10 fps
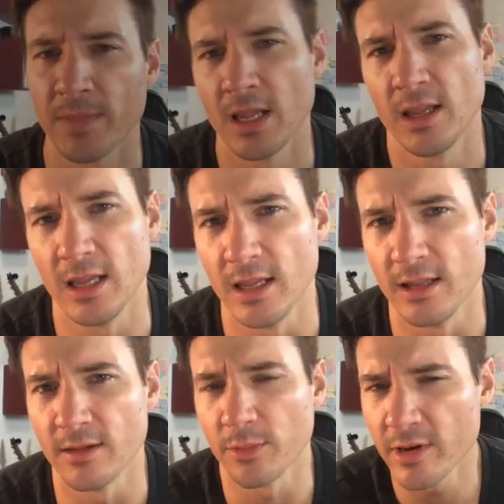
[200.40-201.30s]

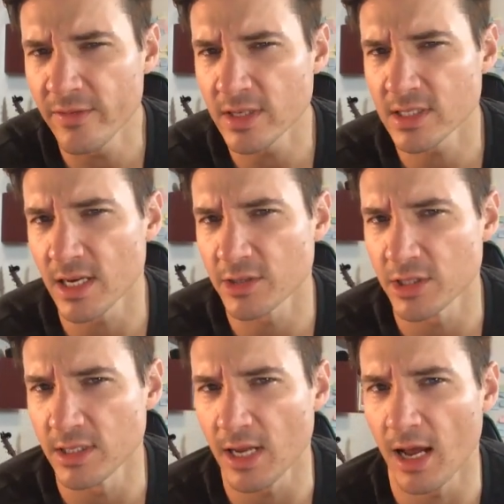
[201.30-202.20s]
In the previous
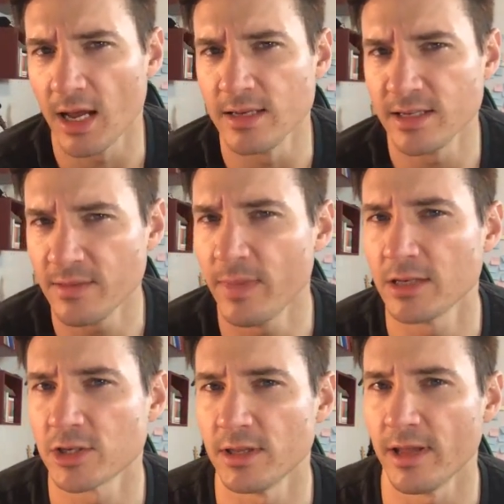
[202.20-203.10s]
section, I did
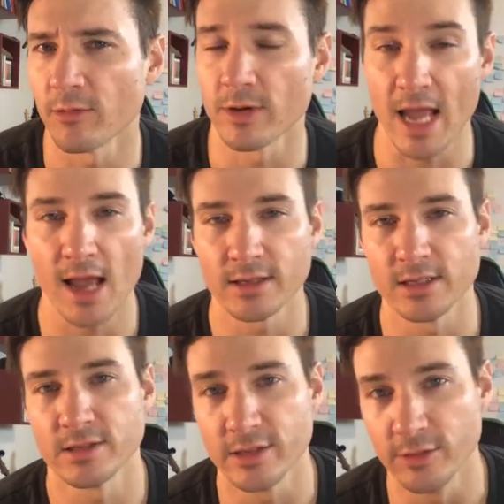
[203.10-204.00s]
mention that React
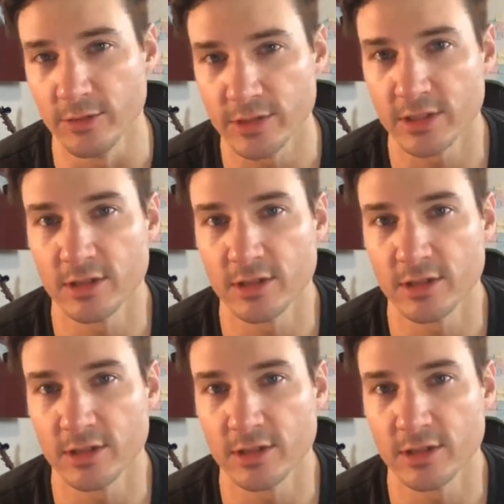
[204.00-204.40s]
is used